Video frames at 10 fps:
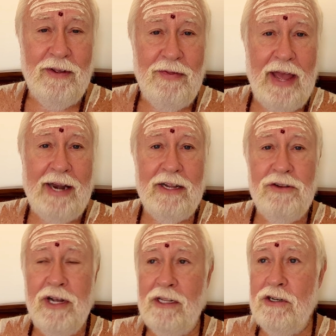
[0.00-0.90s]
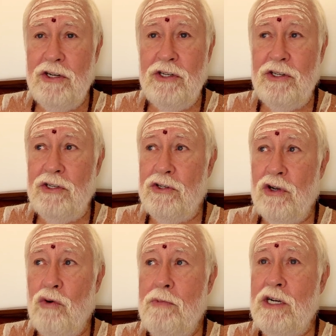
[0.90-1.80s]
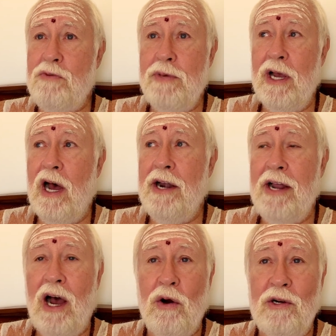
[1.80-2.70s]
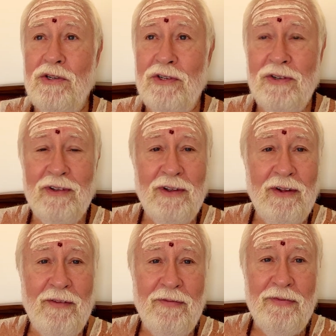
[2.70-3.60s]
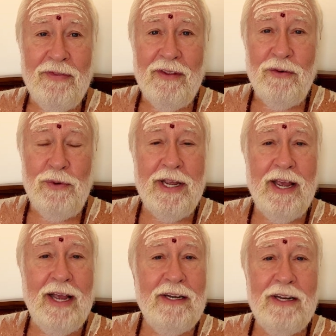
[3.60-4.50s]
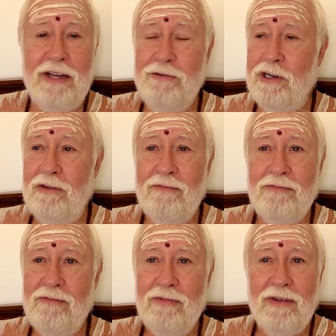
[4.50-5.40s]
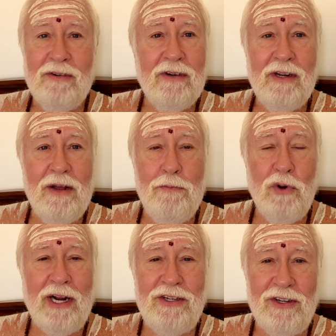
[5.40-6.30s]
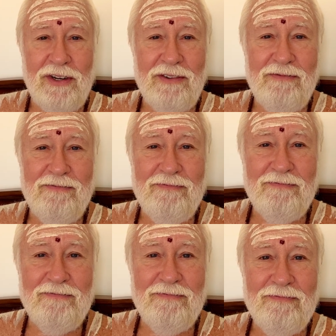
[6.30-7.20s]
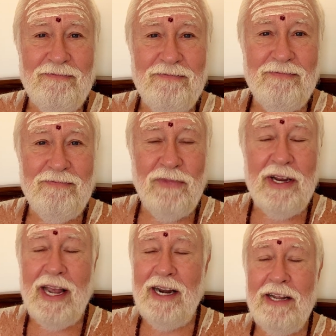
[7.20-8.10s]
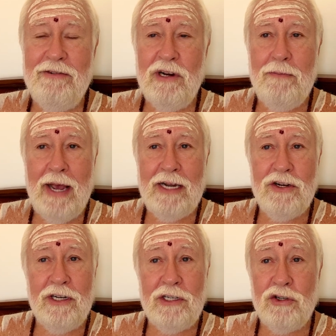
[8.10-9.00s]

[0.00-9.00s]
That intelligence is so much beyond ours, we can't even embrace it. We can't even imagine it.